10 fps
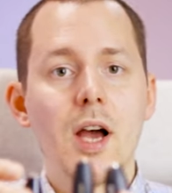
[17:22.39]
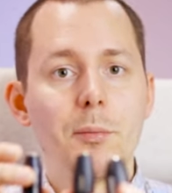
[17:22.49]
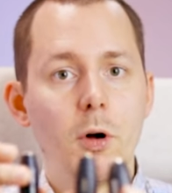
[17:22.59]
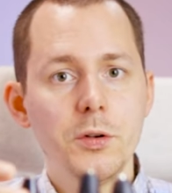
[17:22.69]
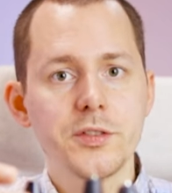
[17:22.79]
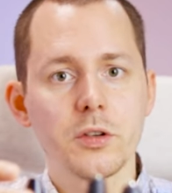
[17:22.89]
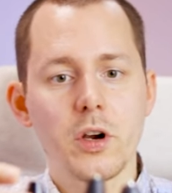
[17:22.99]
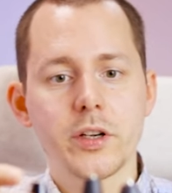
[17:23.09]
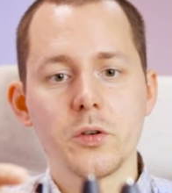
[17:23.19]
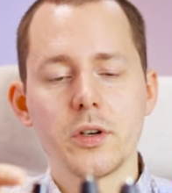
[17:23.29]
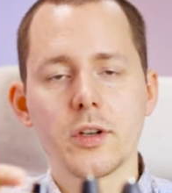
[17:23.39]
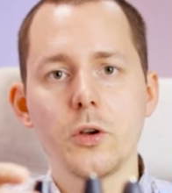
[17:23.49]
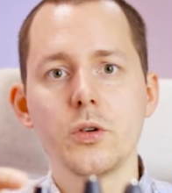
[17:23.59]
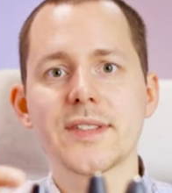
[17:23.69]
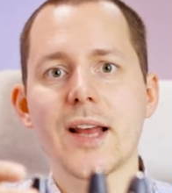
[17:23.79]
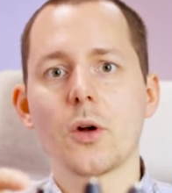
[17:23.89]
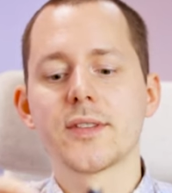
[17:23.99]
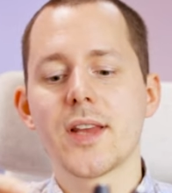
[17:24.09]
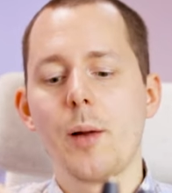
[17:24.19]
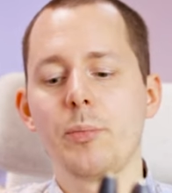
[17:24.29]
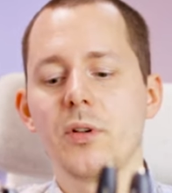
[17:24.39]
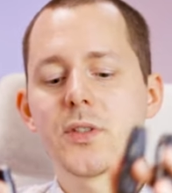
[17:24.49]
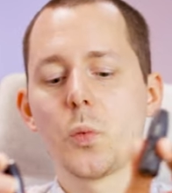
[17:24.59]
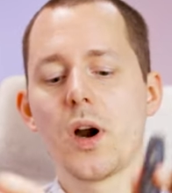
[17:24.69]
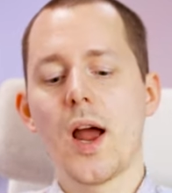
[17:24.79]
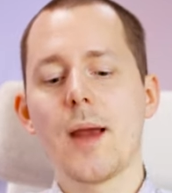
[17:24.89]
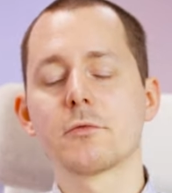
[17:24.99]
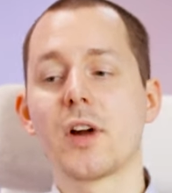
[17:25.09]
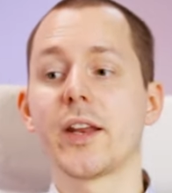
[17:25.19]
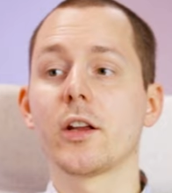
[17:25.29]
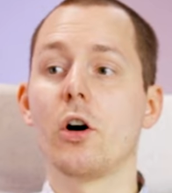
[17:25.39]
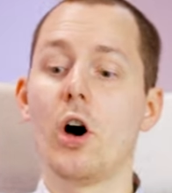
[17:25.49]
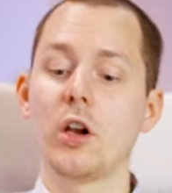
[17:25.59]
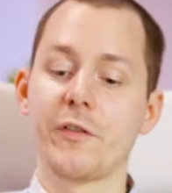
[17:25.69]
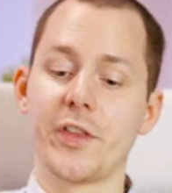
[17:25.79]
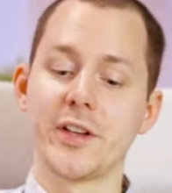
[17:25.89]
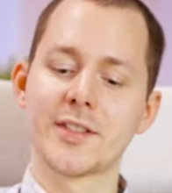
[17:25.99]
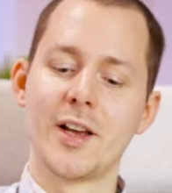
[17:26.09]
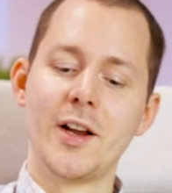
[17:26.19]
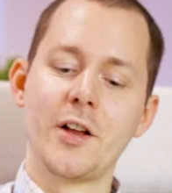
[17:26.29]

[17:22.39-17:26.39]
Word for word: I'm also going to include sound samples where I'm running all of this